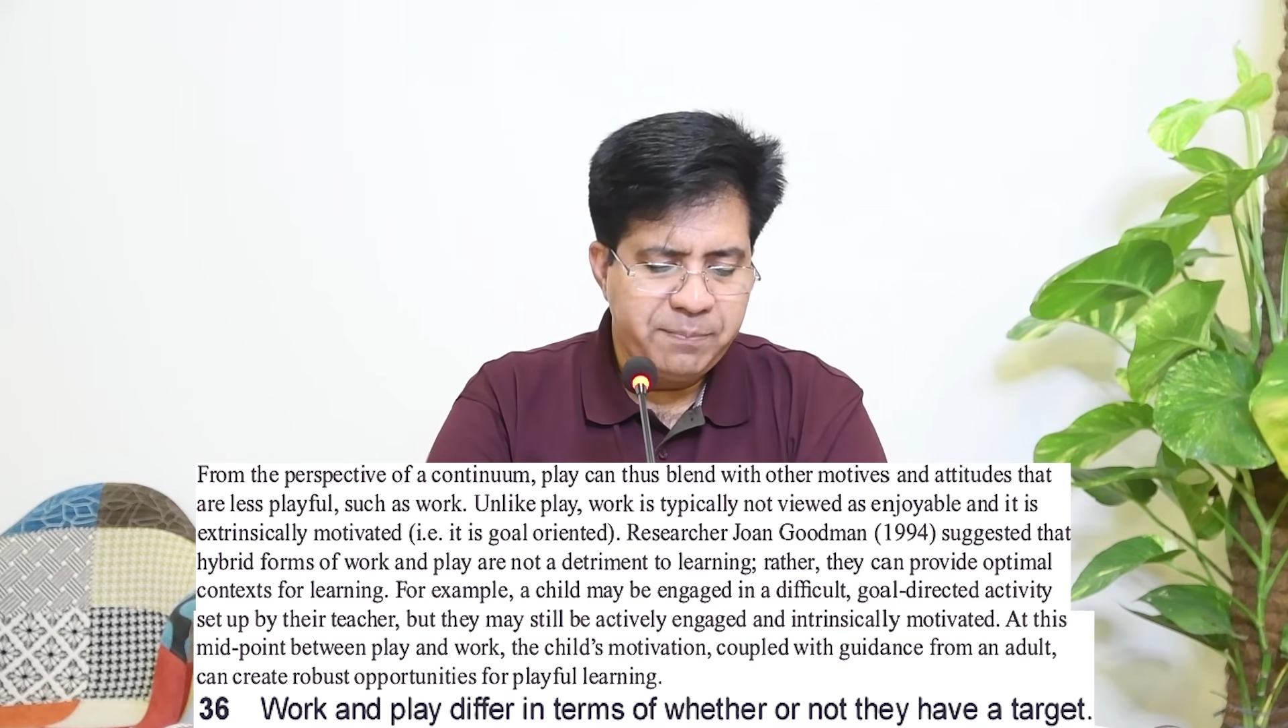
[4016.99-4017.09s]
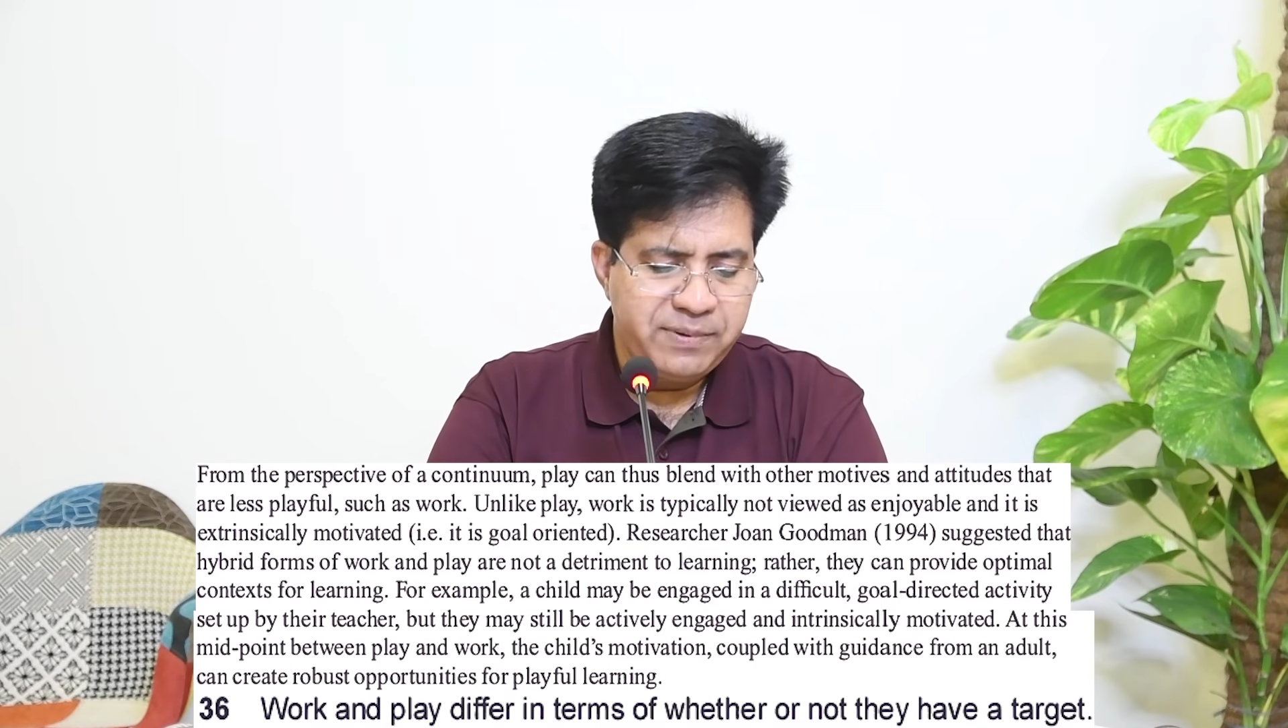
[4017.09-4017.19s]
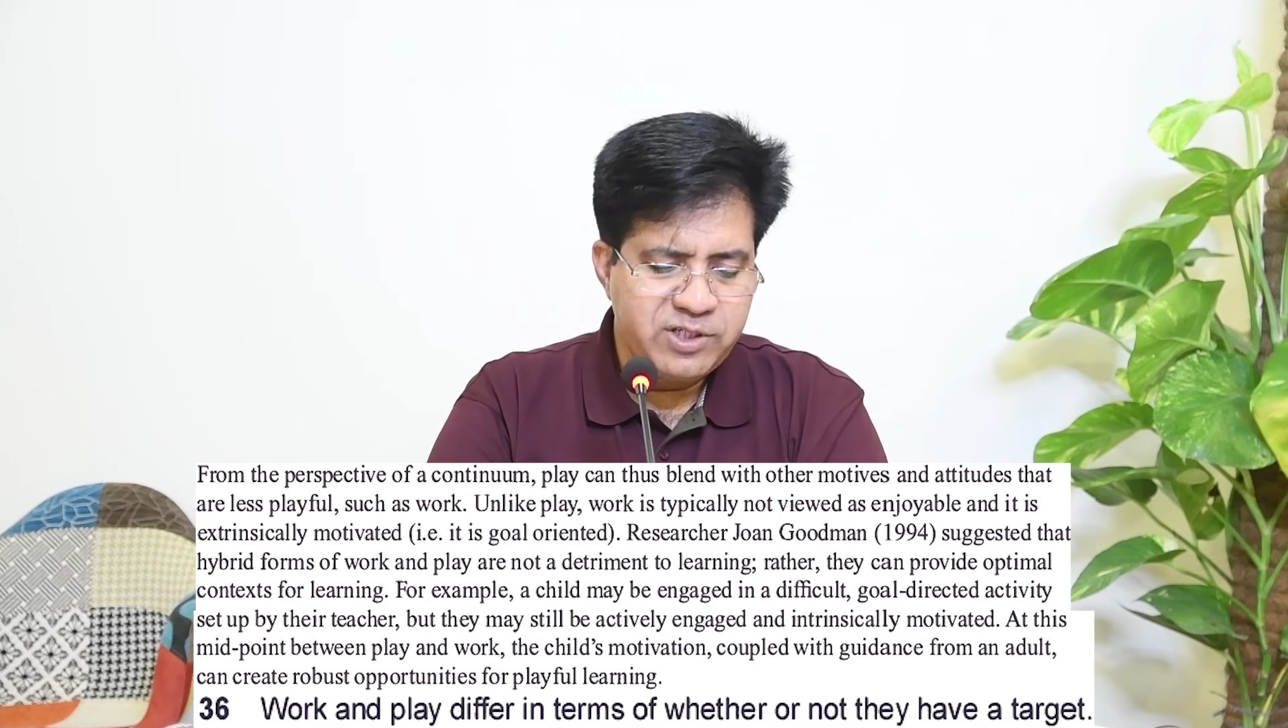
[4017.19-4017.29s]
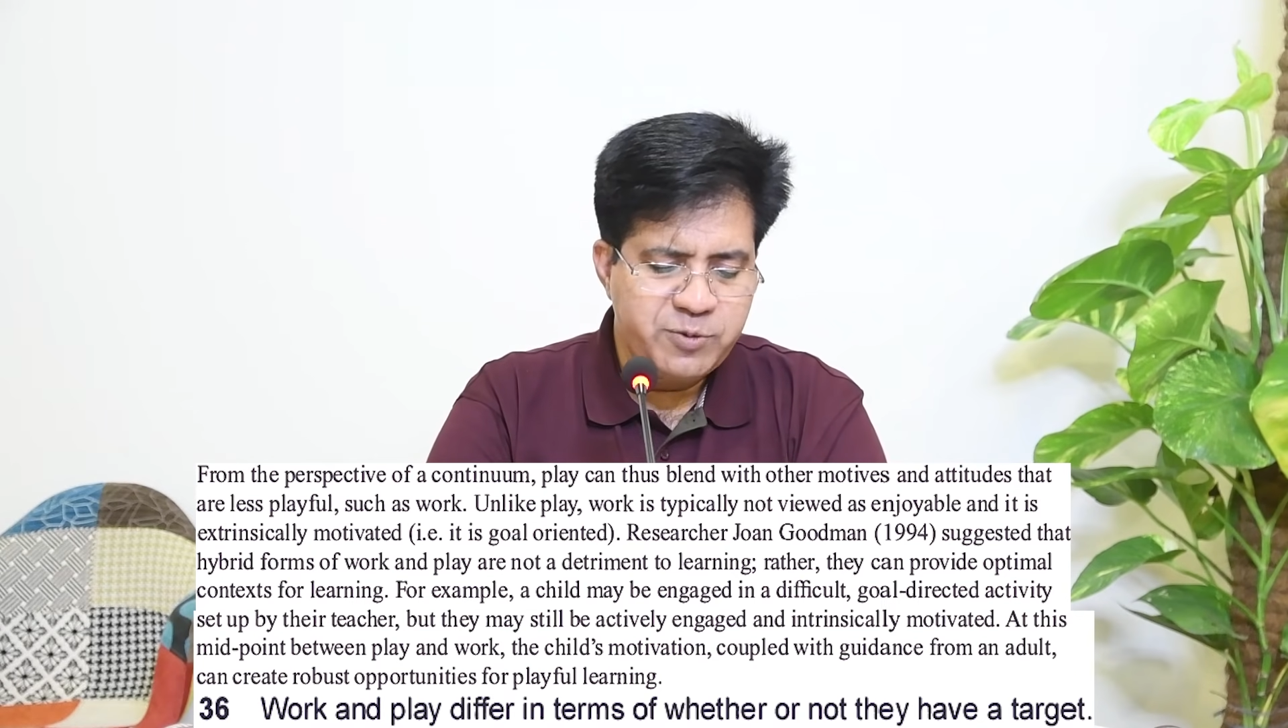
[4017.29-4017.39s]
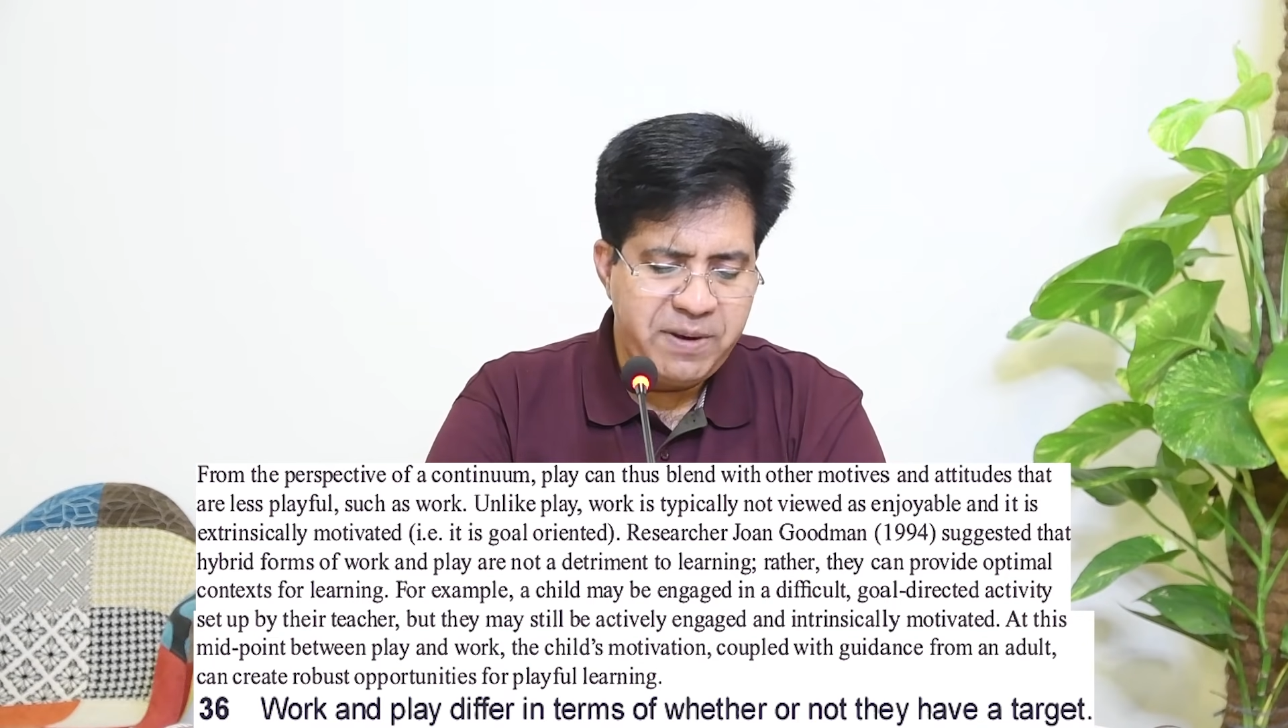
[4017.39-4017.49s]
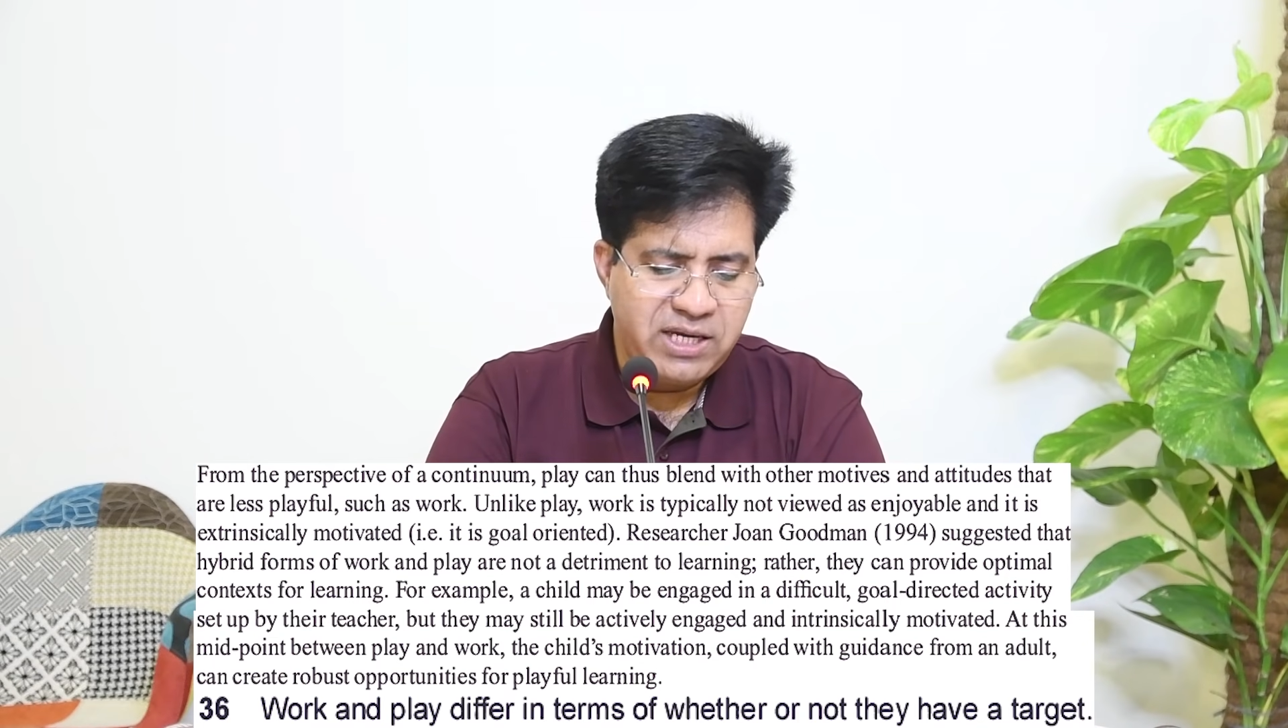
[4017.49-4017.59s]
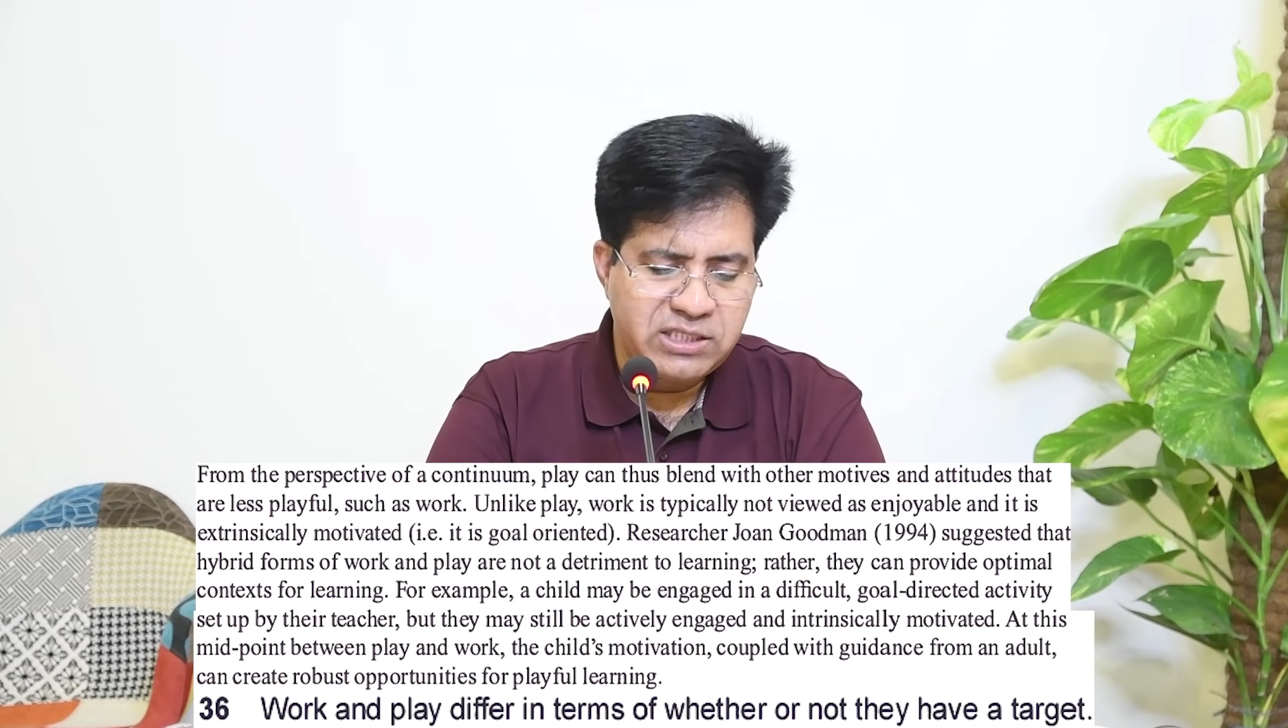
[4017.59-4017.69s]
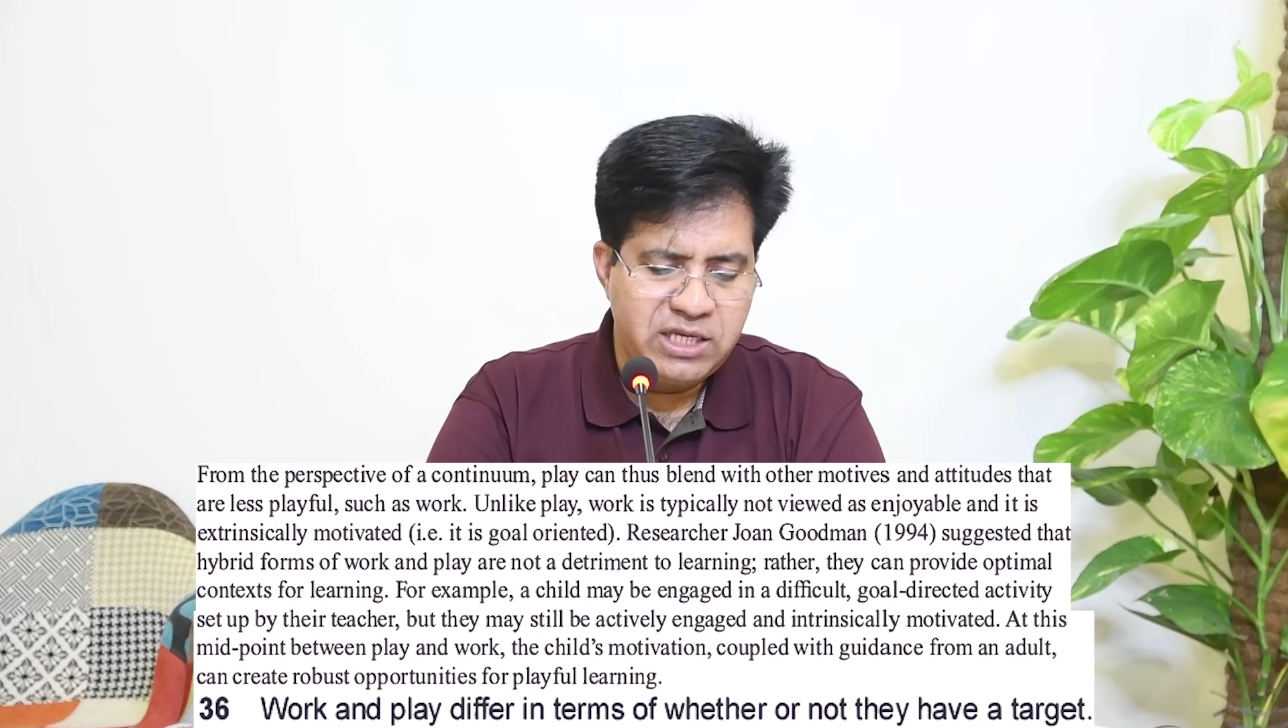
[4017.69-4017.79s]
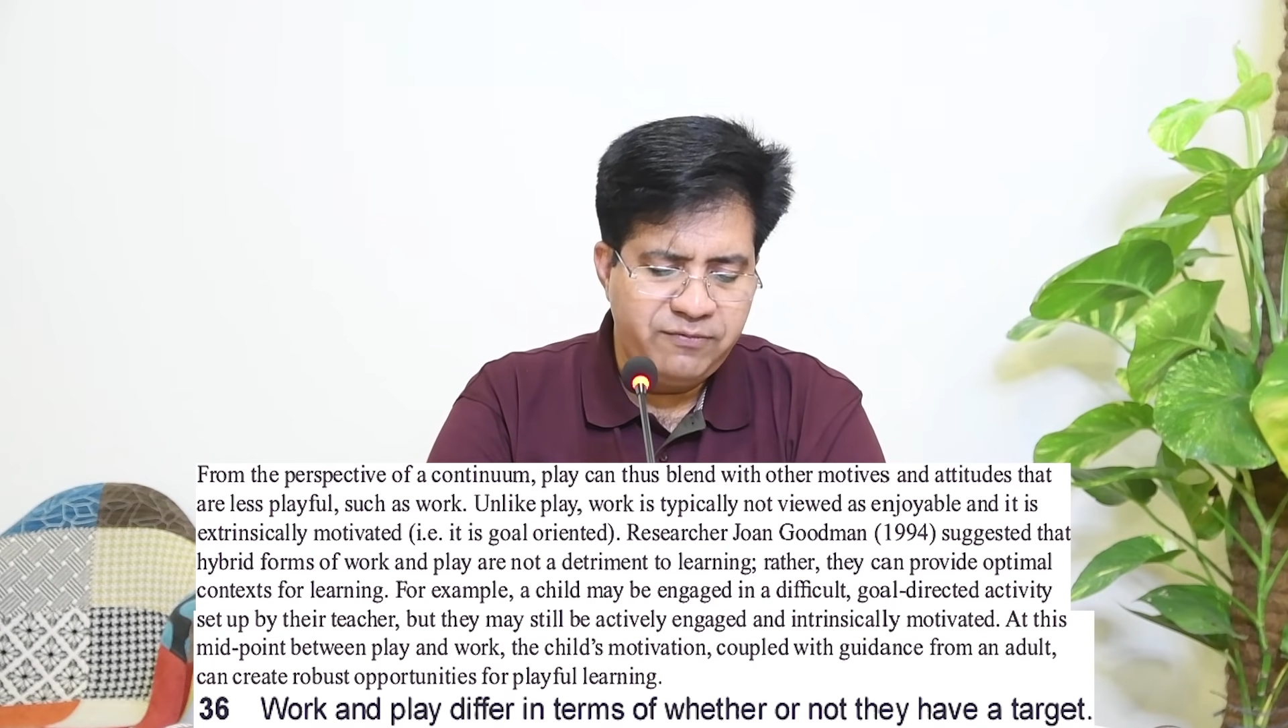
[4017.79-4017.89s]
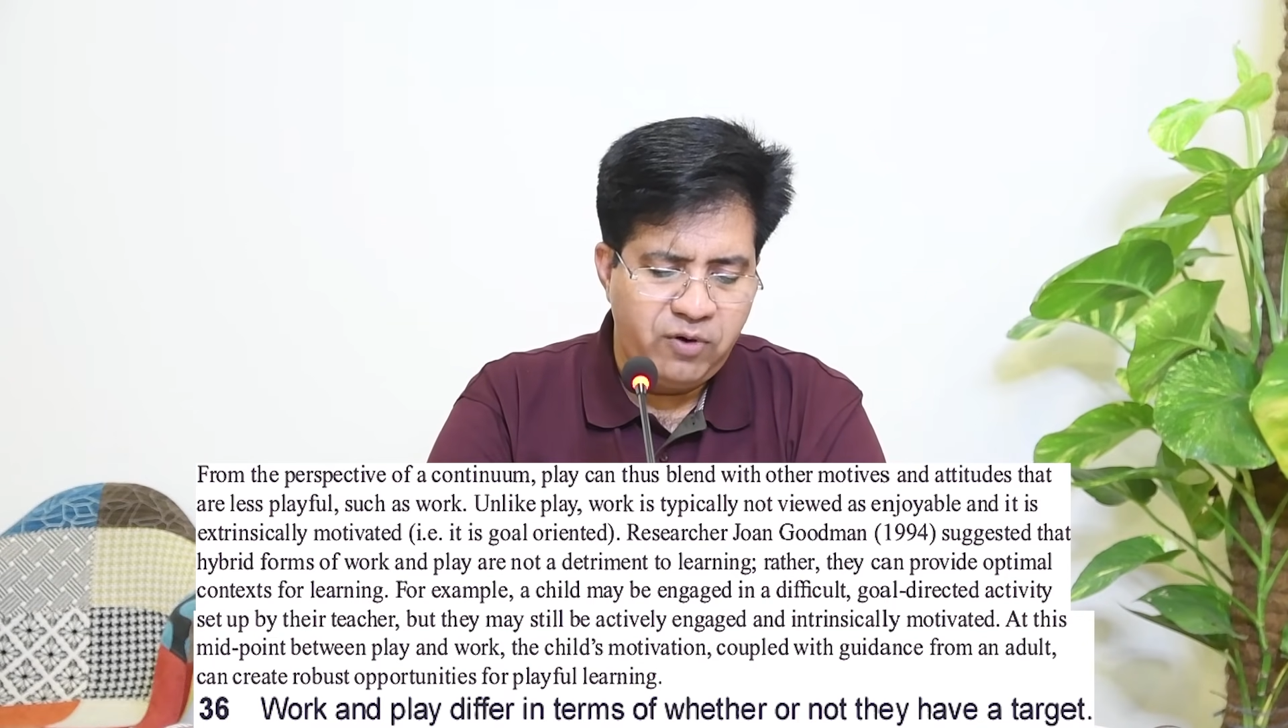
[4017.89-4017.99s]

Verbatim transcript: perspective